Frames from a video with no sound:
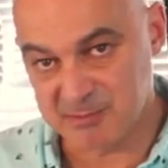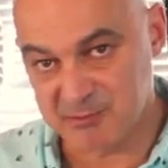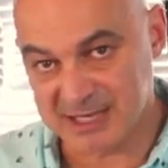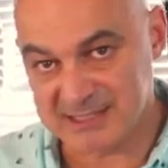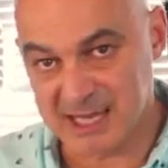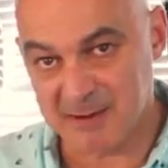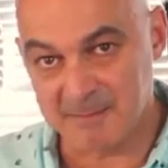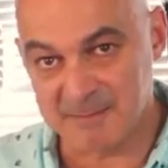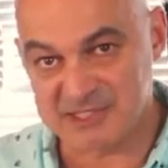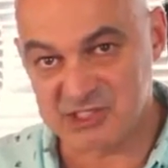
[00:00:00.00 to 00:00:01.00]
to break
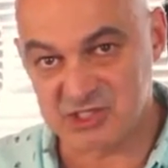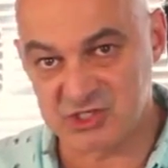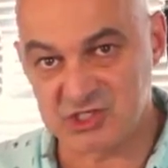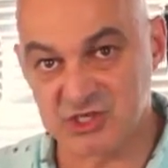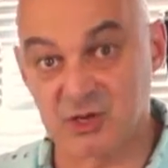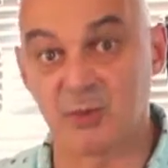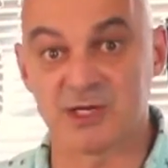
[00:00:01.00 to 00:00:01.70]
down bitters and sugar,